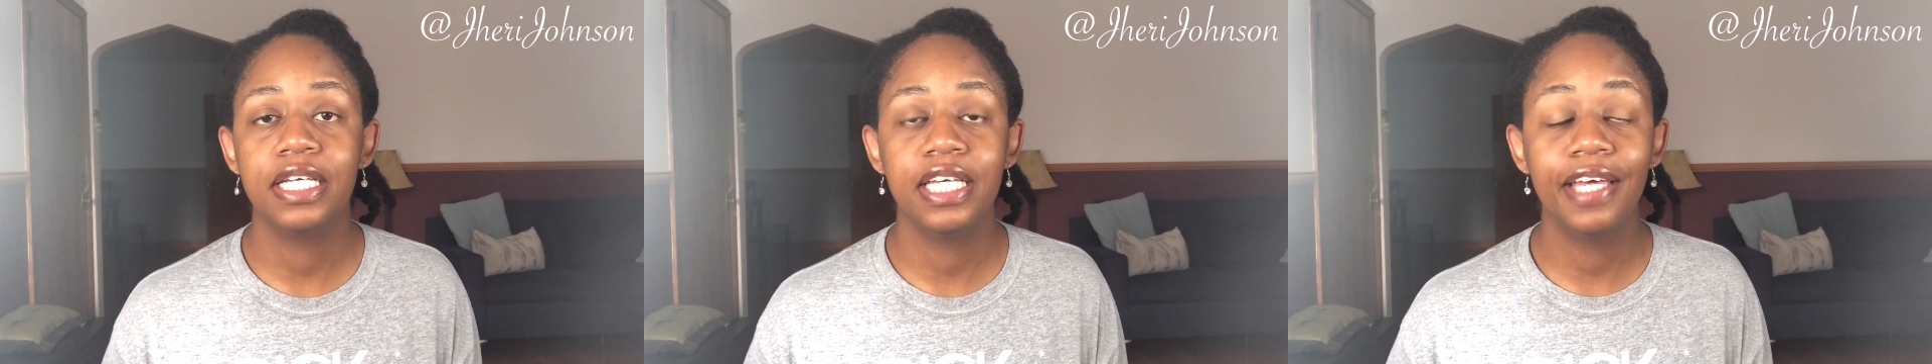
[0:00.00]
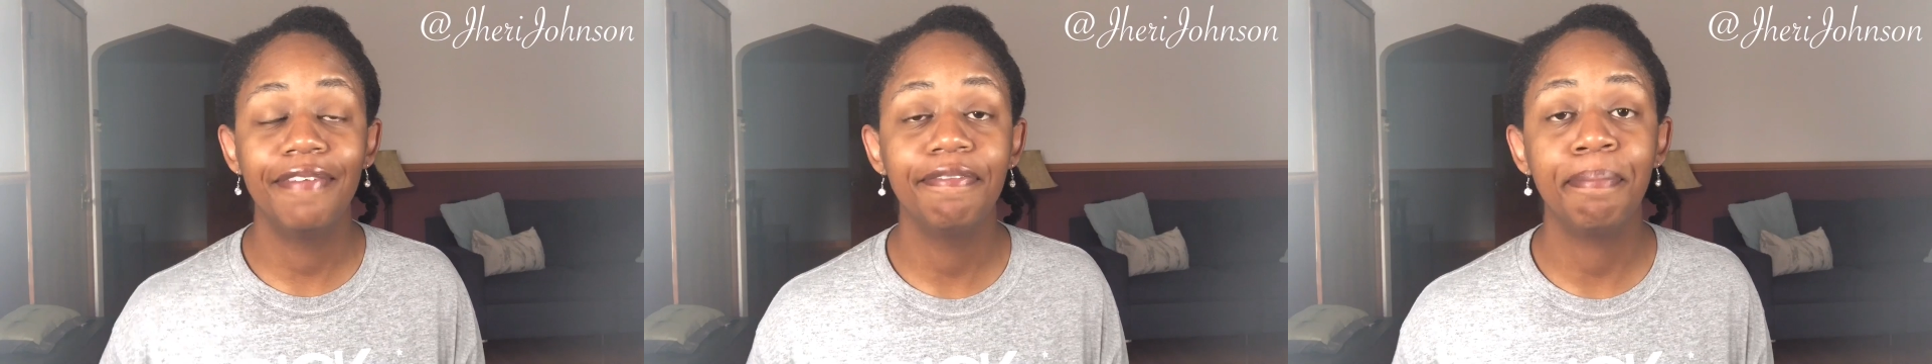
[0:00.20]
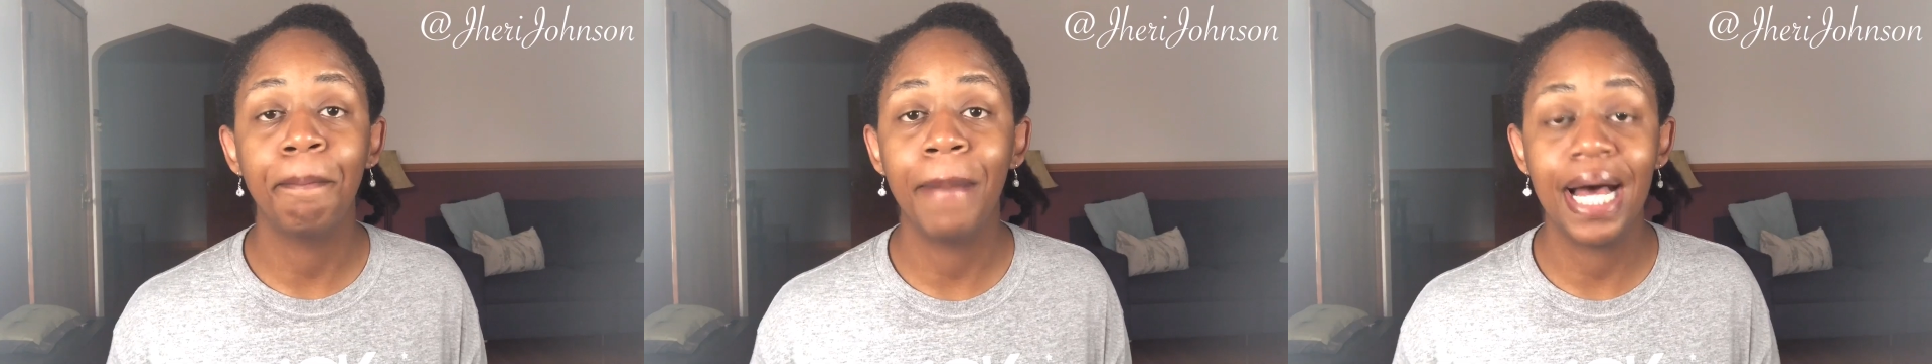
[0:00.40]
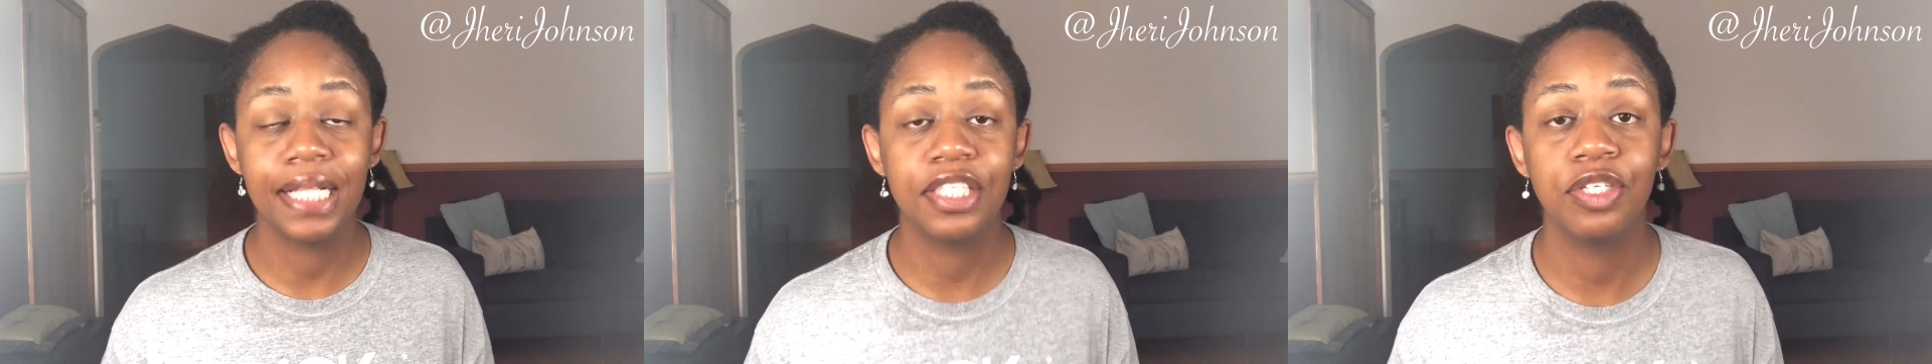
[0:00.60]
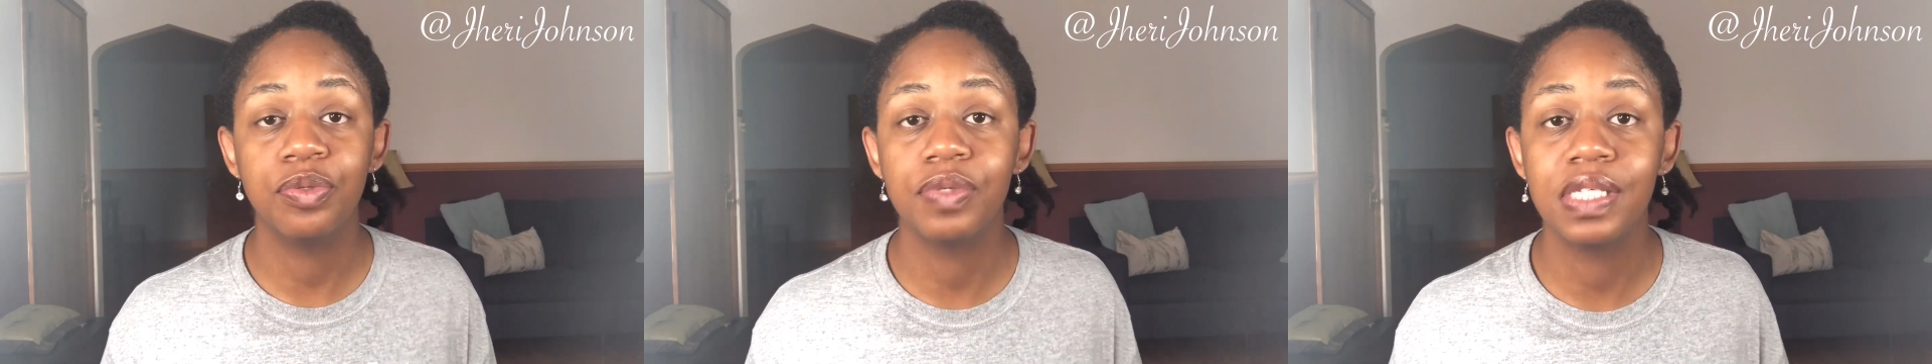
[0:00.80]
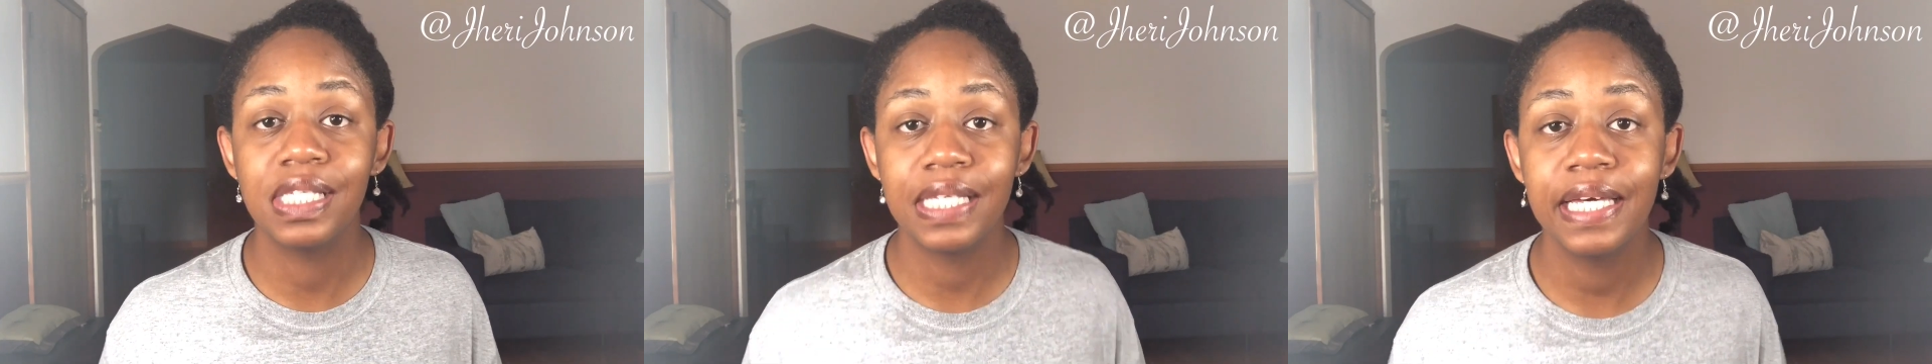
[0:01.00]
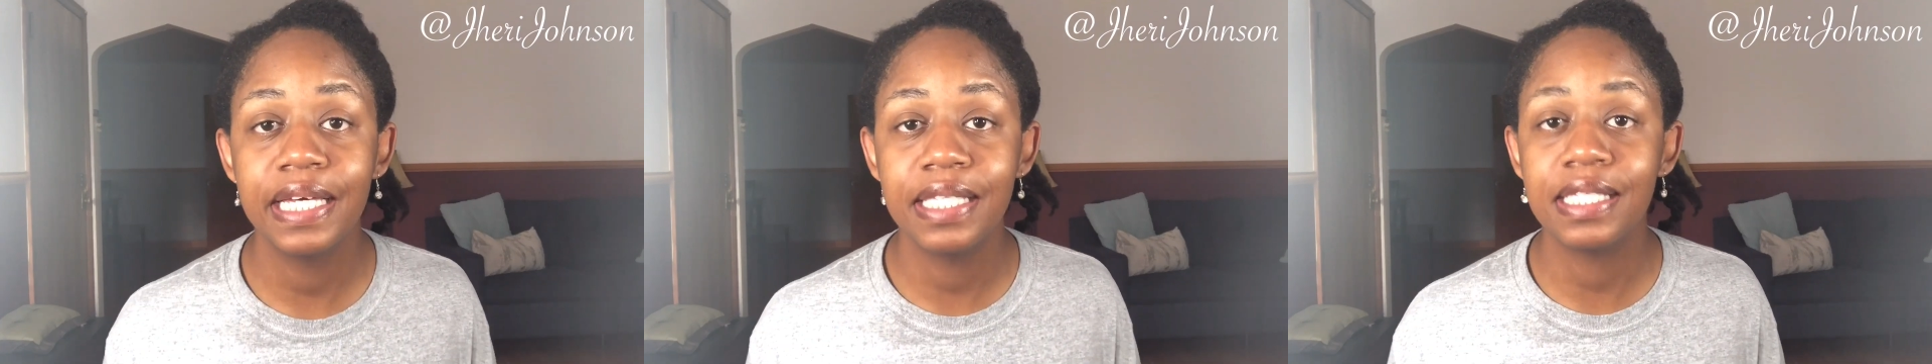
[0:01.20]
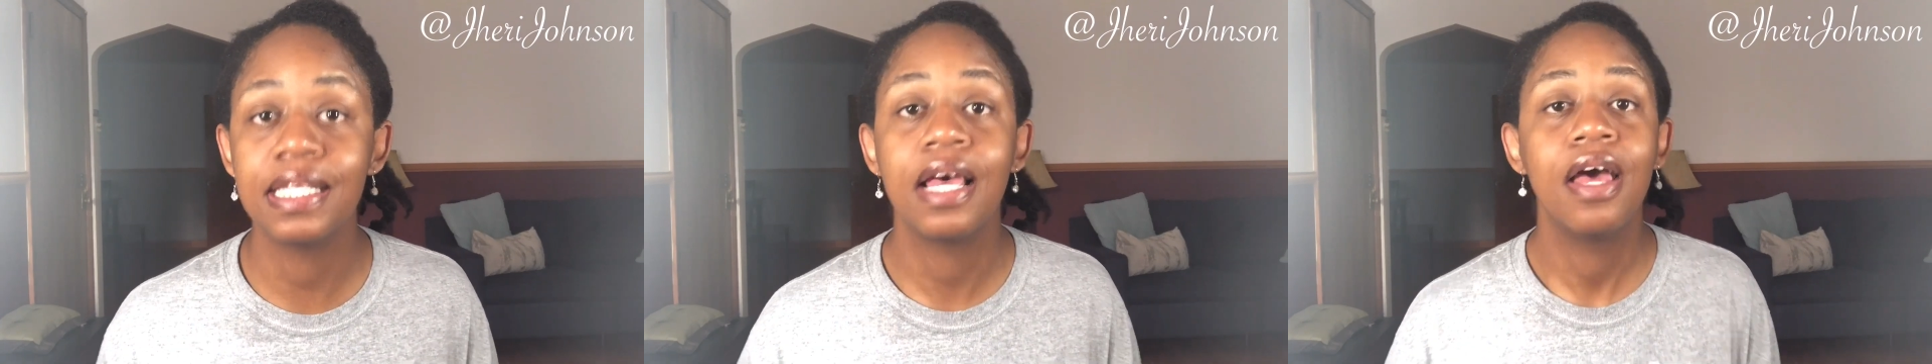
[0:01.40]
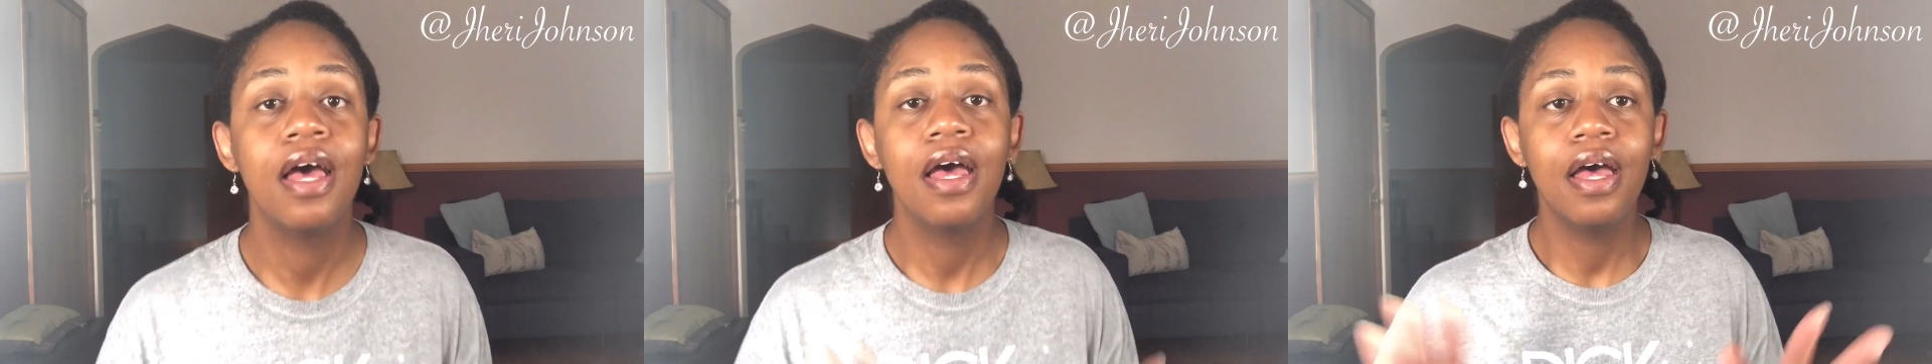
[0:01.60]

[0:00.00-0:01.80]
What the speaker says: to give my 2 cents